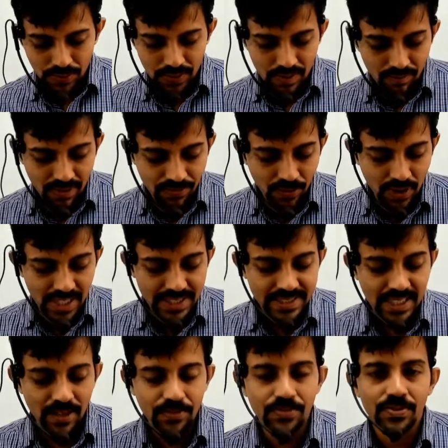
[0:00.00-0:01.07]
before
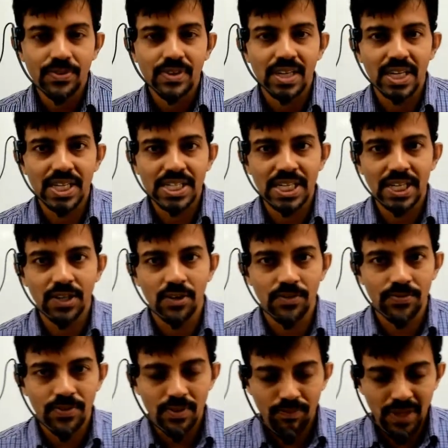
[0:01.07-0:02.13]
itself in a sheet
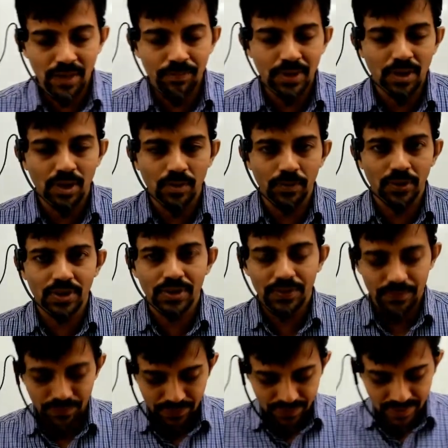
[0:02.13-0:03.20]
of paper or book.
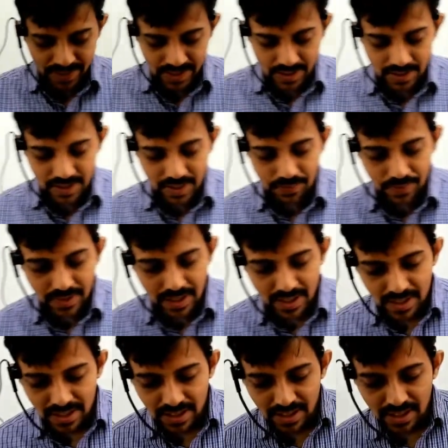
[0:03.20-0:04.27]
Okay.
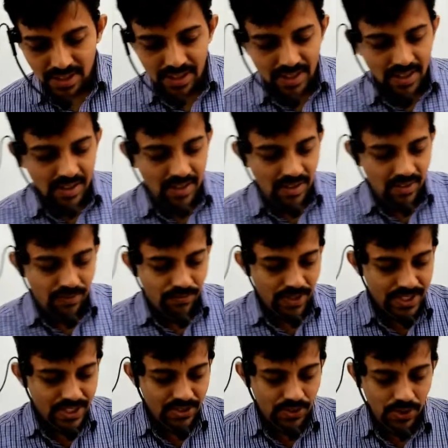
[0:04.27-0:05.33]

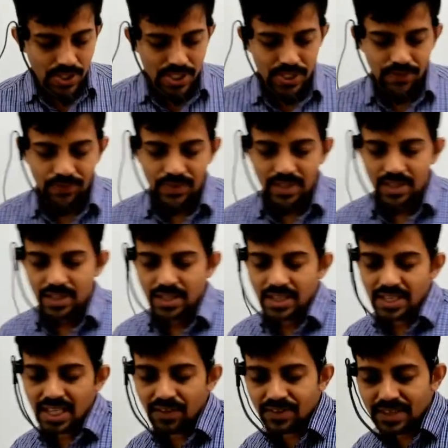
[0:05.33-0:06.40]
First question.
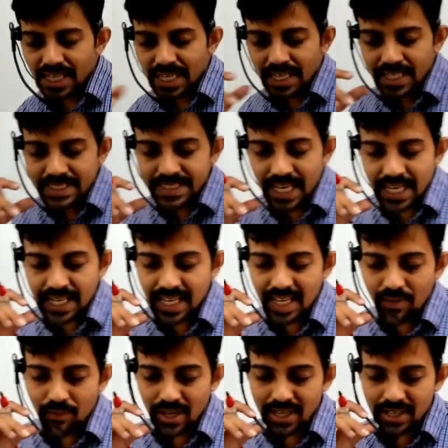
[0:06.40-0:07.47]
Given that sin A
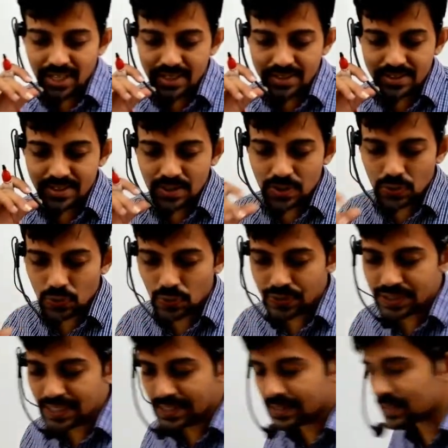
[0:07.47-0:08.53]
minus root
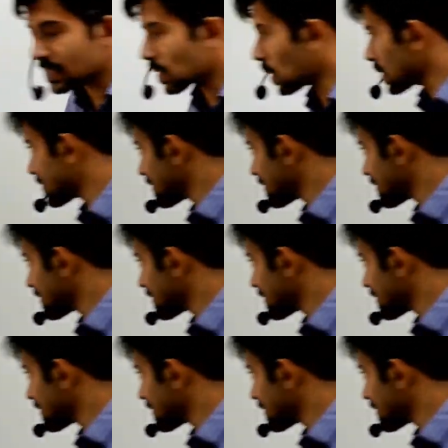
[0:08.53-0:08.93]
6 cos